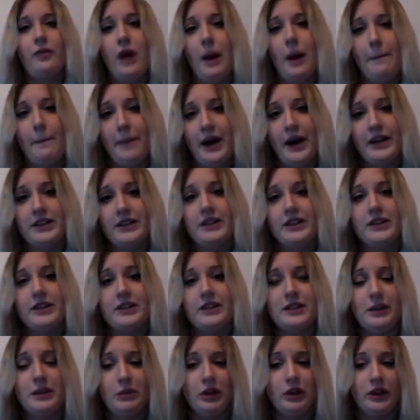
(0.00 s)
But
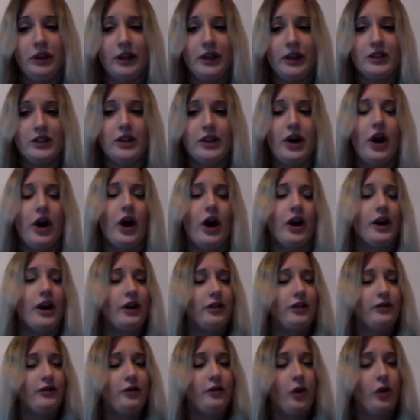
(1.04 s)
similes are in a
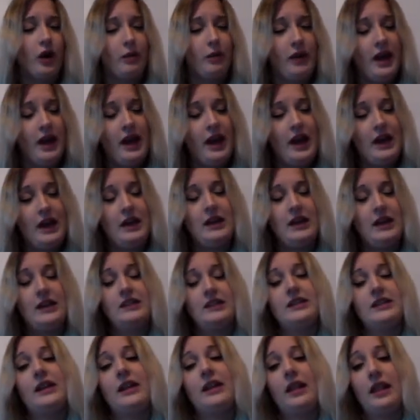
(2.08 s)
form A is
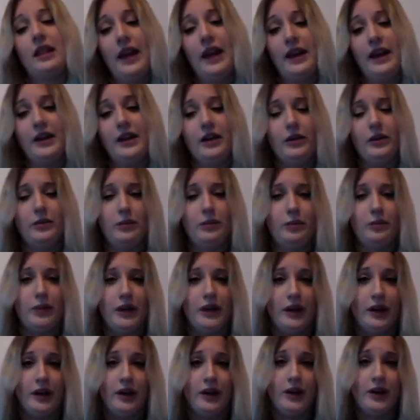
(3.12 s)
like B.
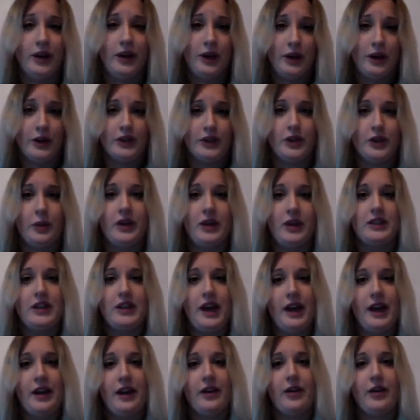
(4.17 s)
So we
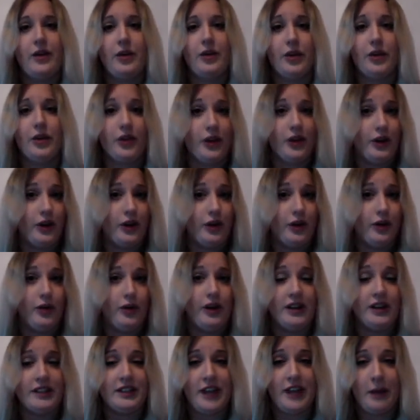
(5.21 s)
take the
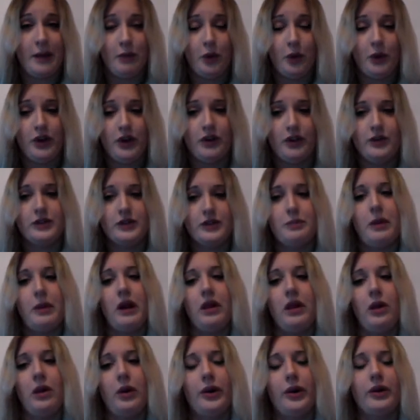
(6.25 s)
example we used, my
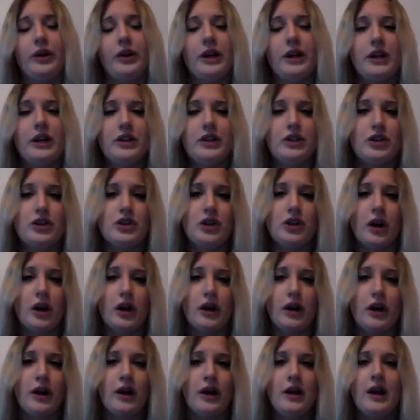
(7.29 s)
lawyer is a shark,
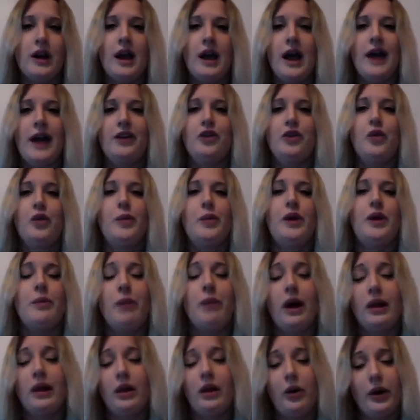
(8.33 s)
and it would be my
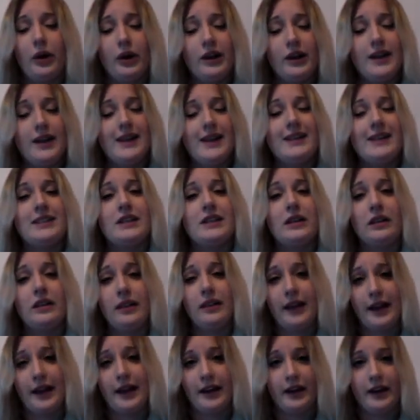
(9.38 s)
lawyer is
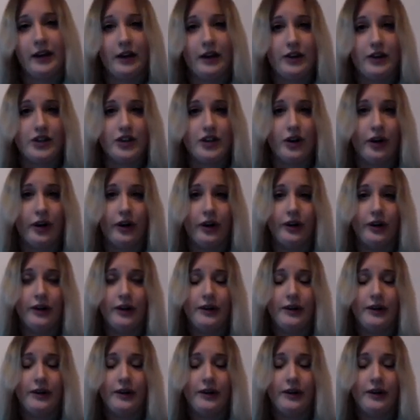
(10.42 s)
like a shark.